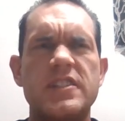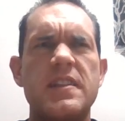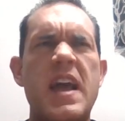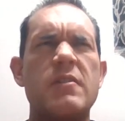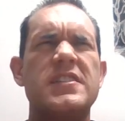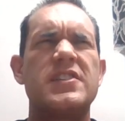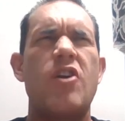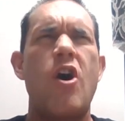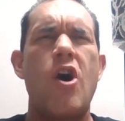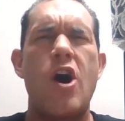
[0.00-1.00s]
He said "That is an
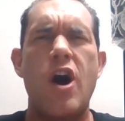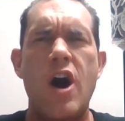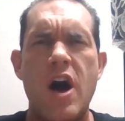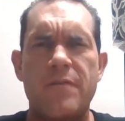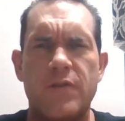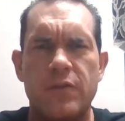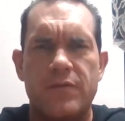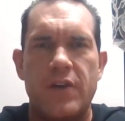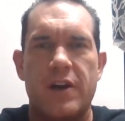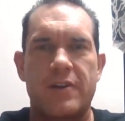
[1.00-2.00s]
awful
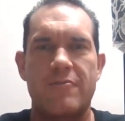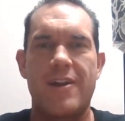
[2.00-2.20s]
fucking